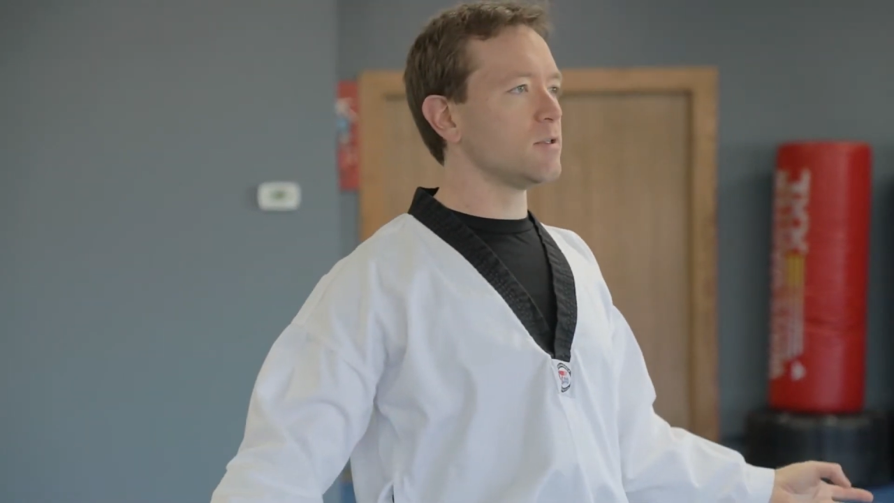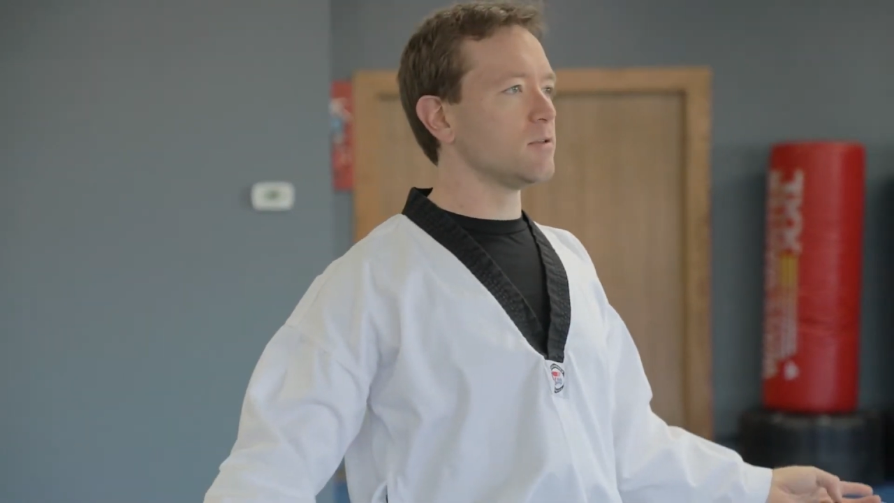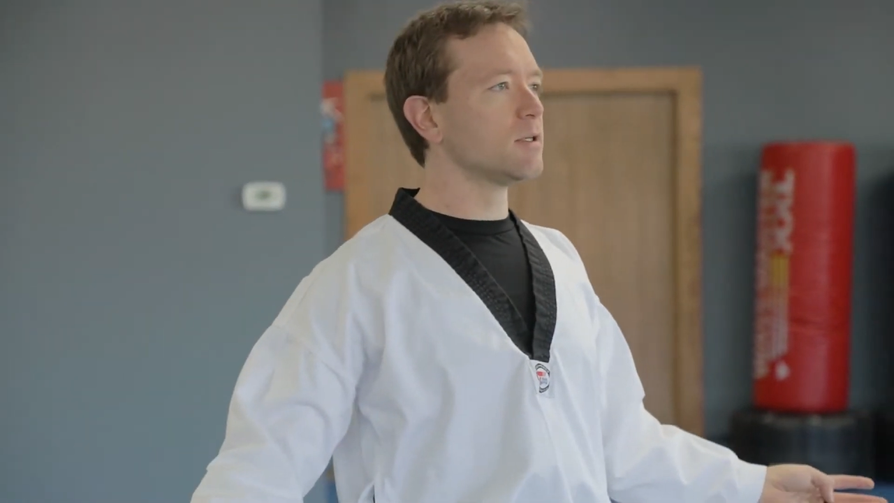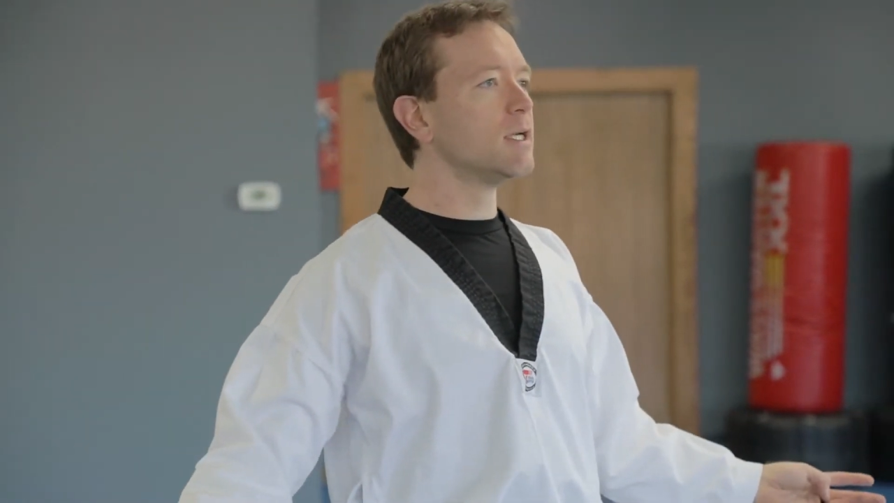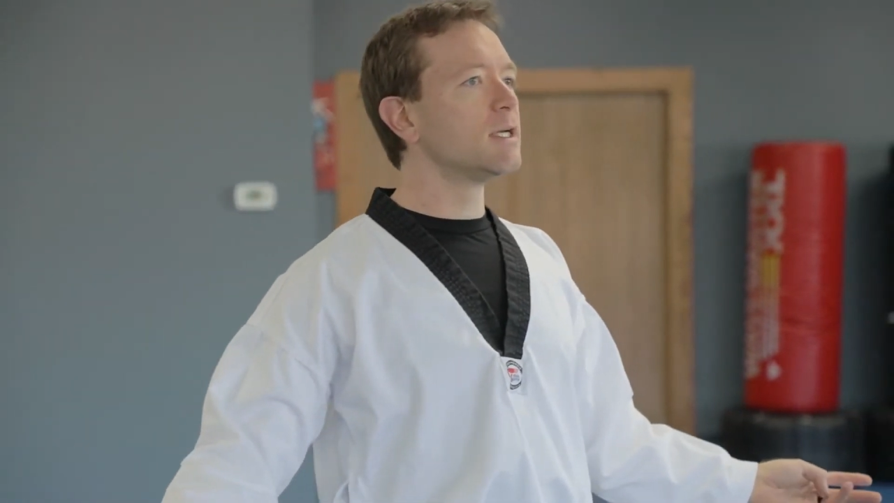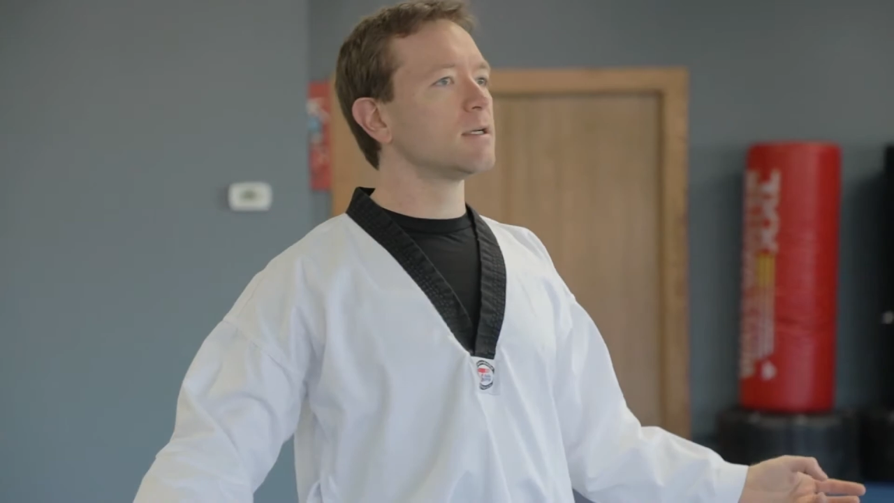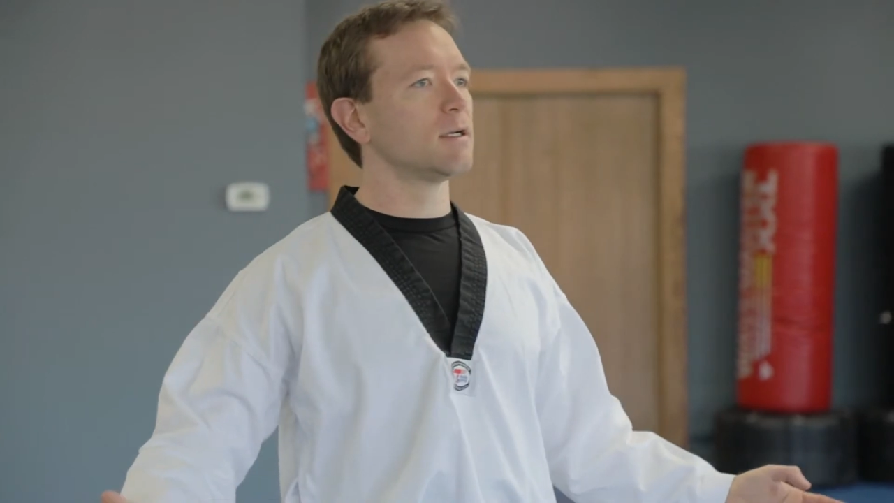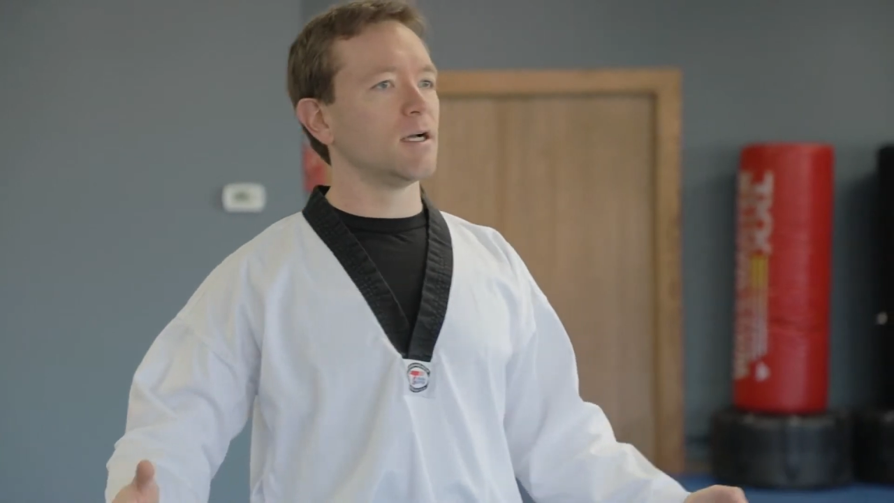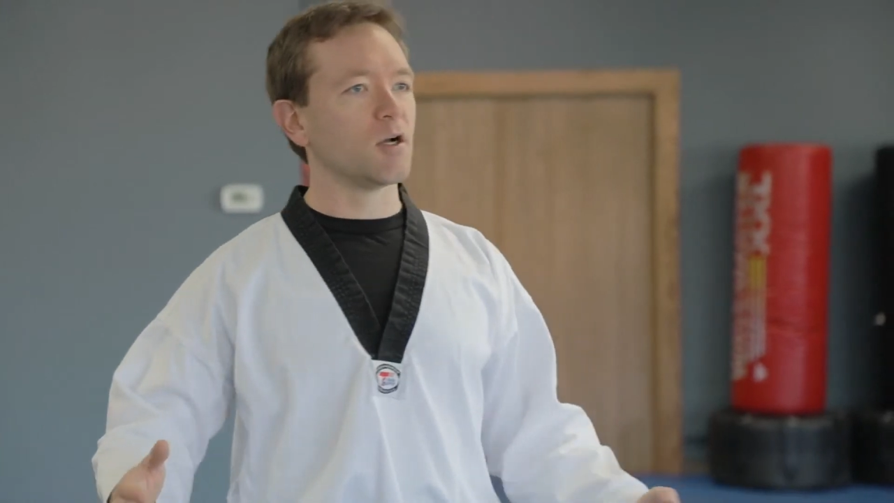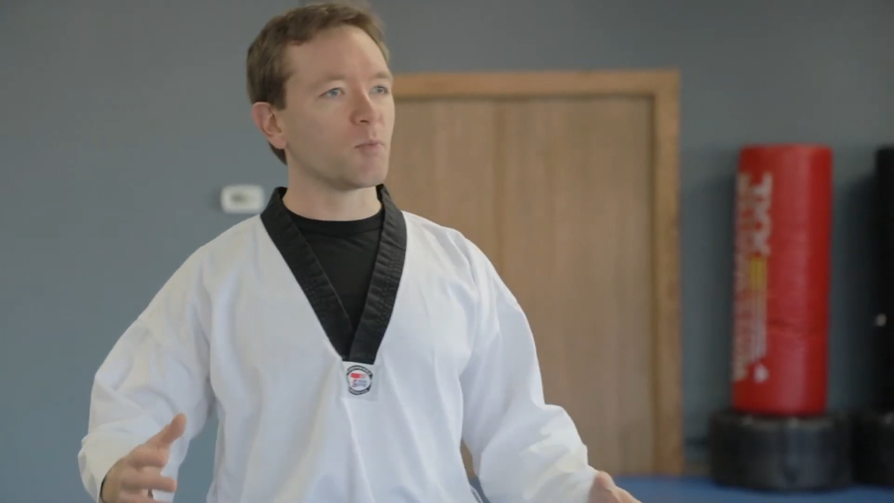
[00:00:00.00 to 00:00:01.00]
you,
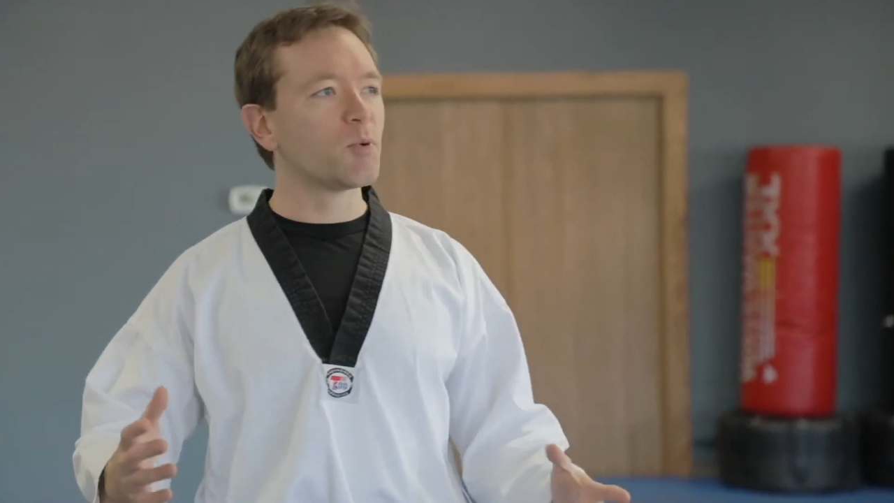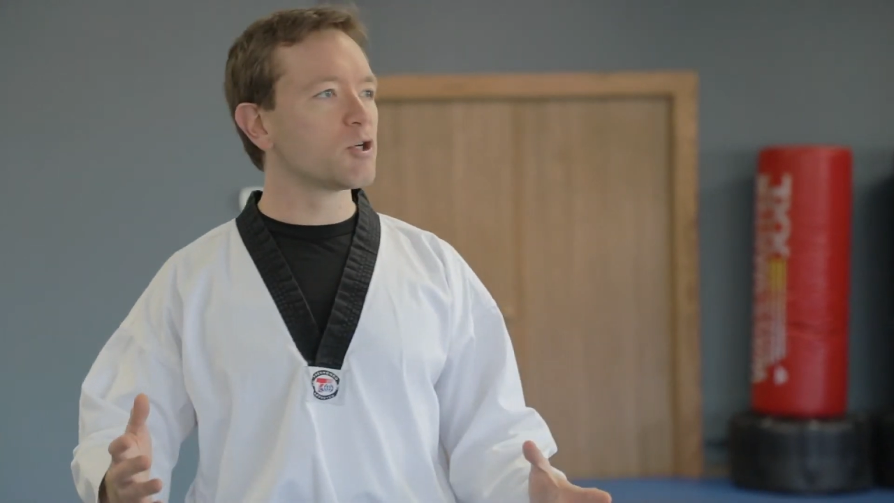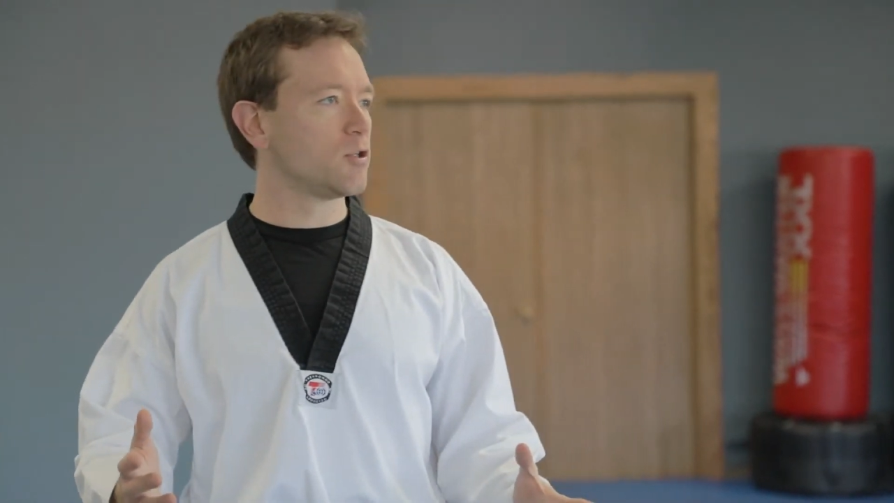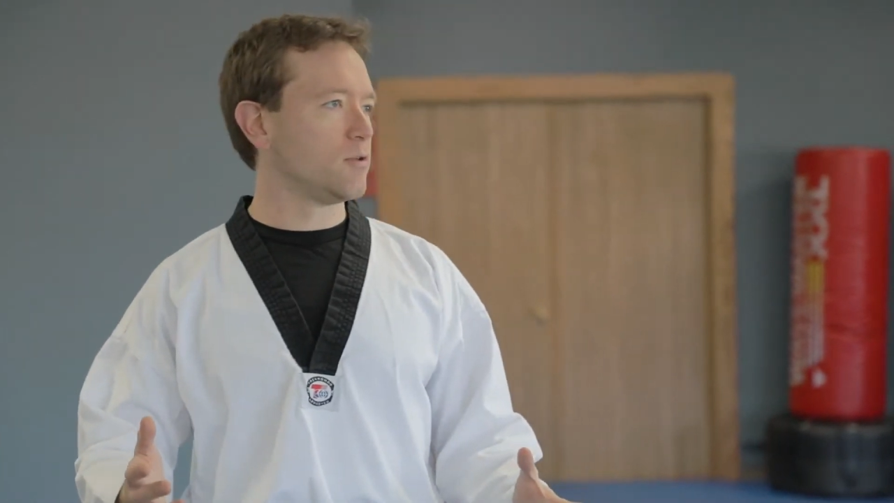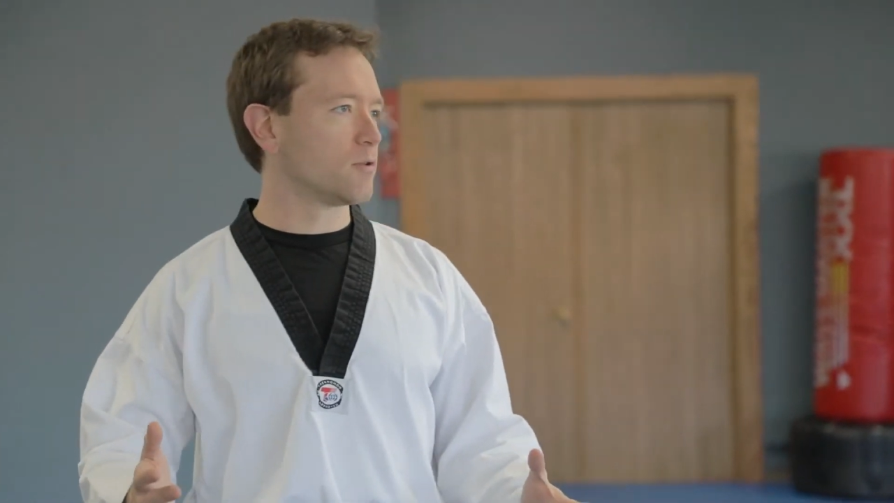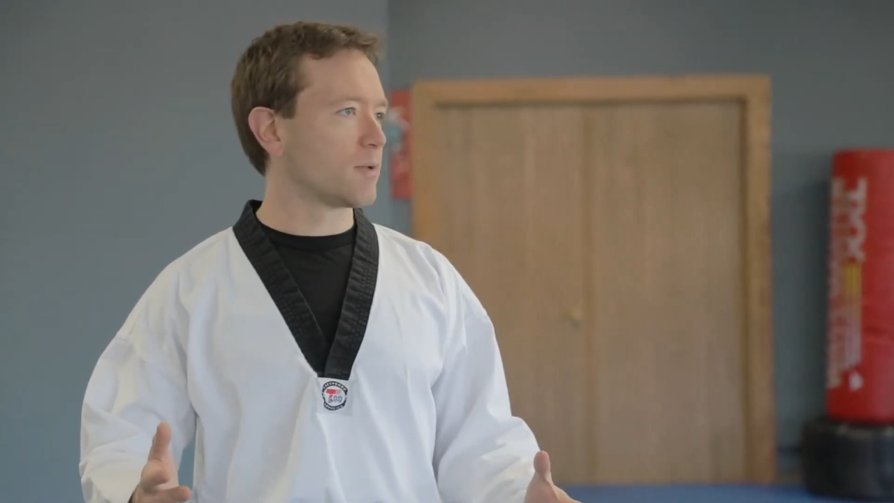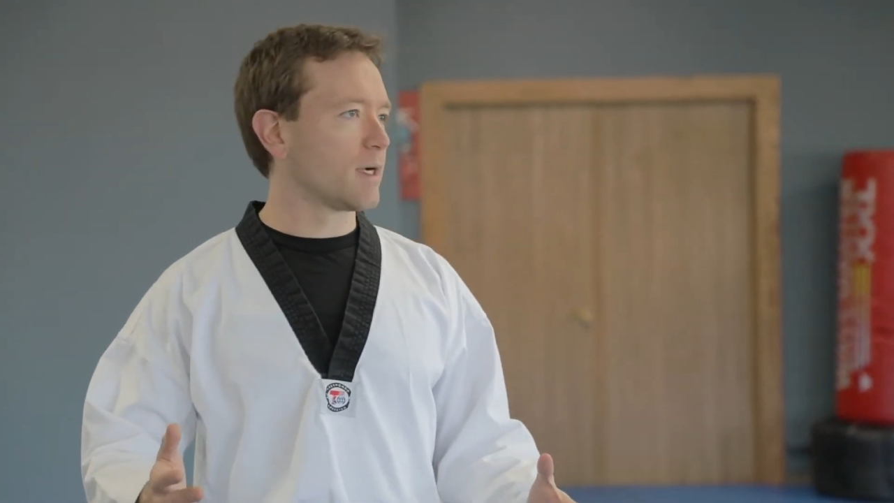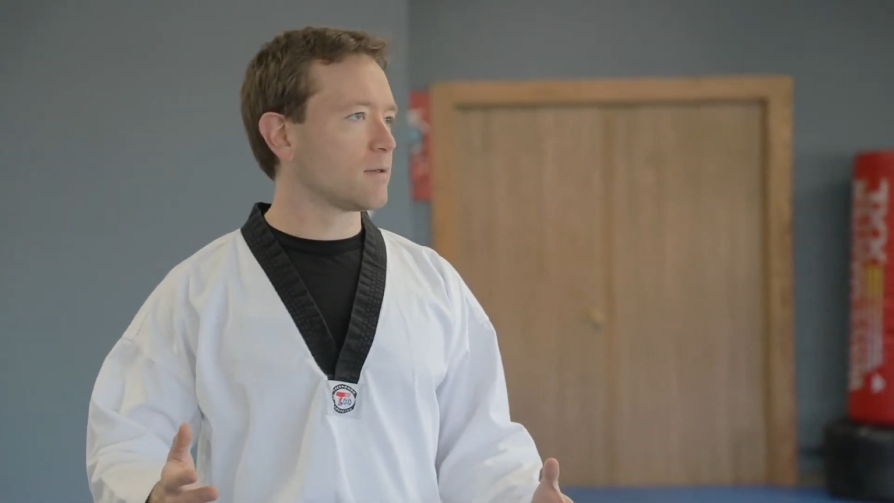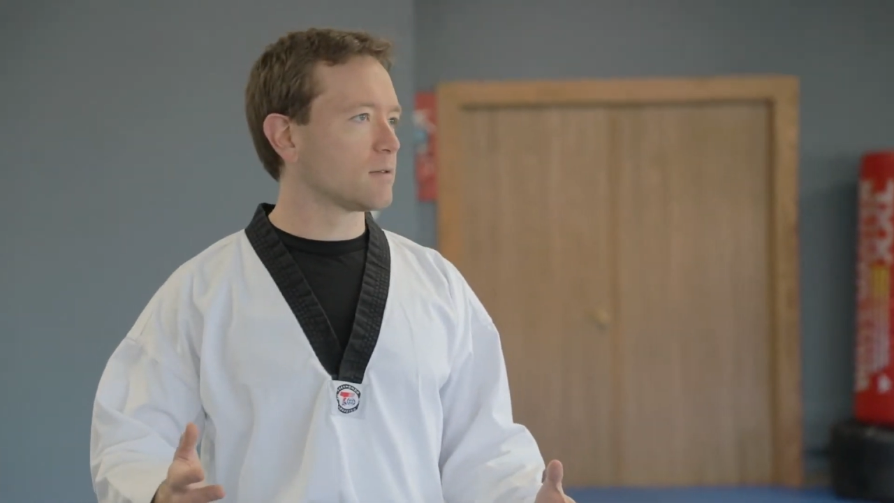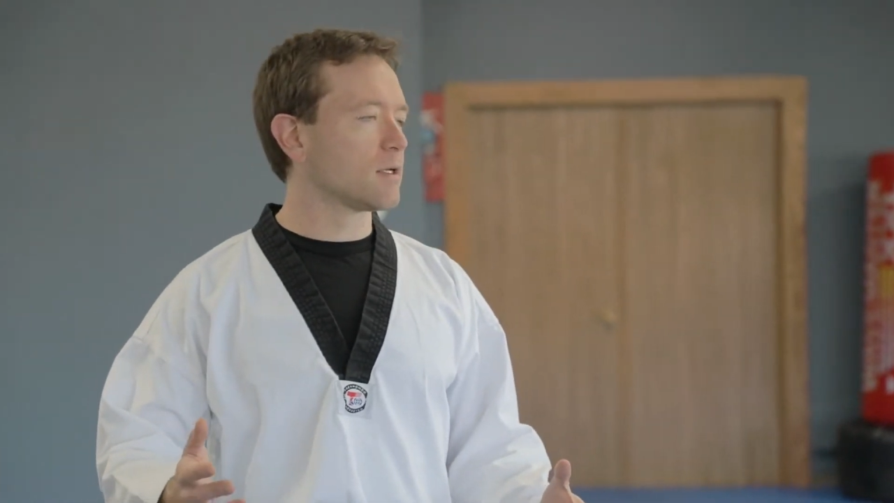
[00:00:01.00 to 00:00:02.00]
pushing you
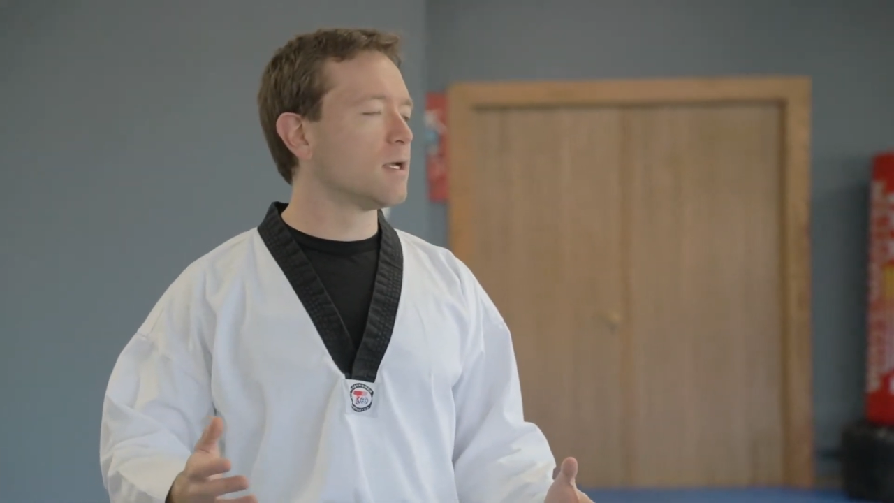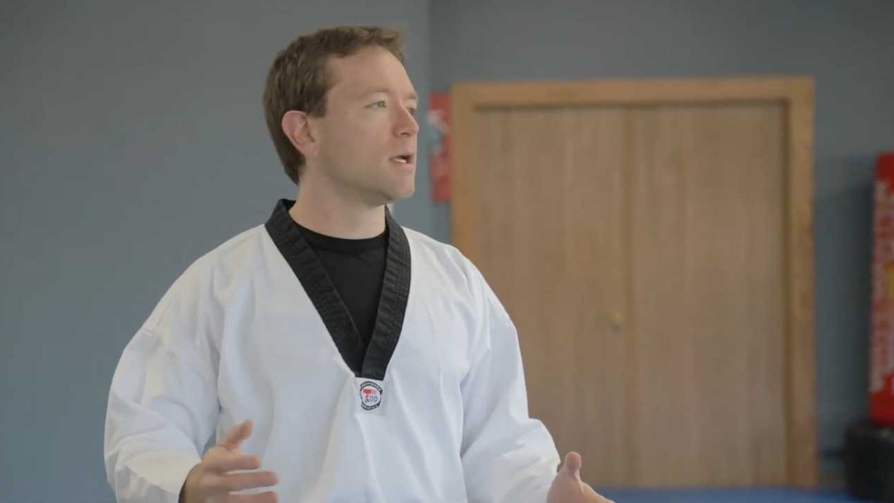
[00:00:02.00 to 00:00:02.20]
around,